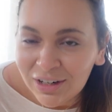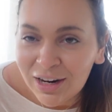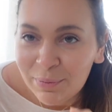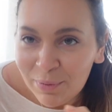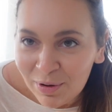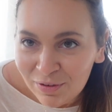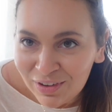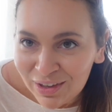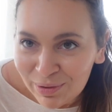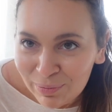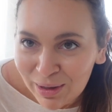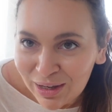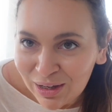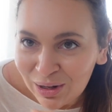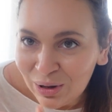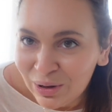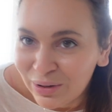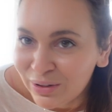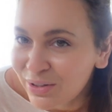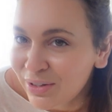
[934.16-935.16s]
like my feet being
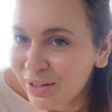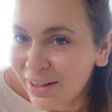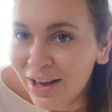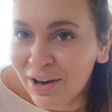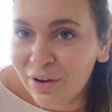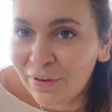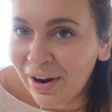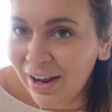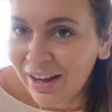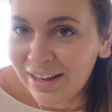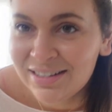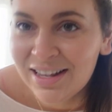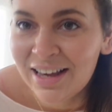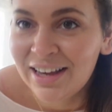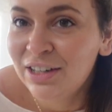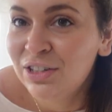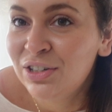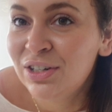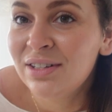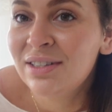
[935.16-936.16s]
cold. So they're great because I
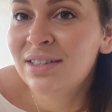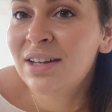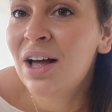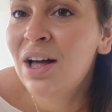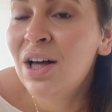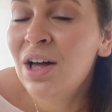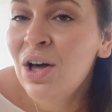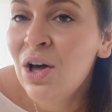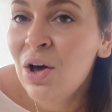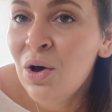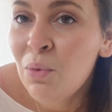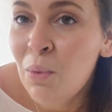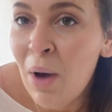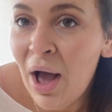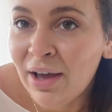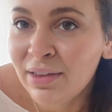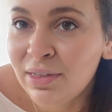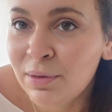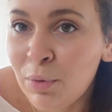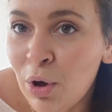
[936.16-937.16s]
can just
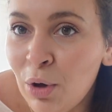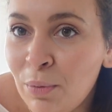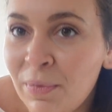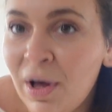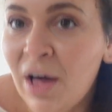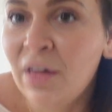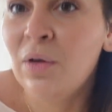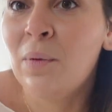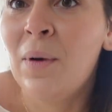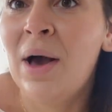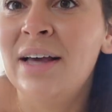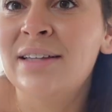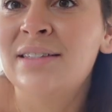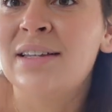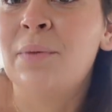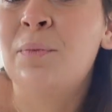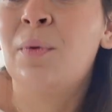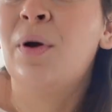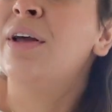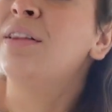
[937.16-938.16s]
whack them on. But otherwise
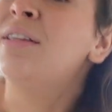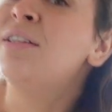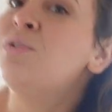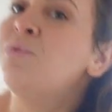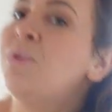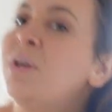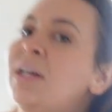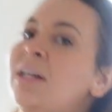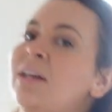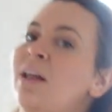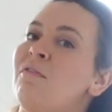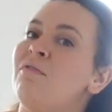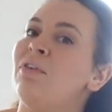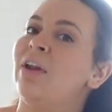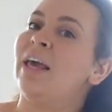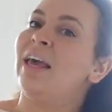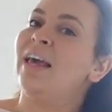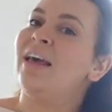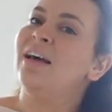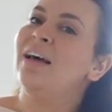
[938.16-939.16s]
I'm wearing this really
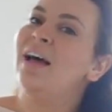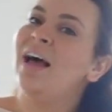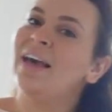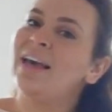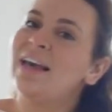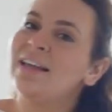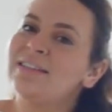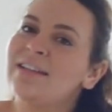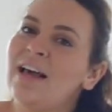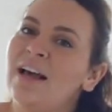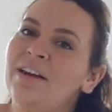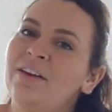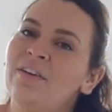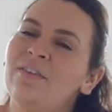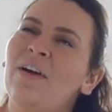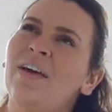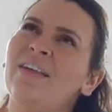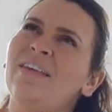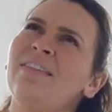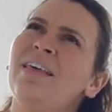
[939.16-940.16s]
lovely, I guess kind of,
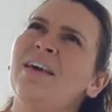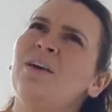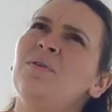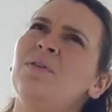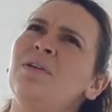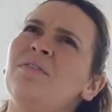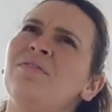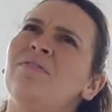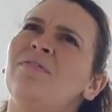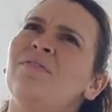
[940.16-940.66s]
I think they call it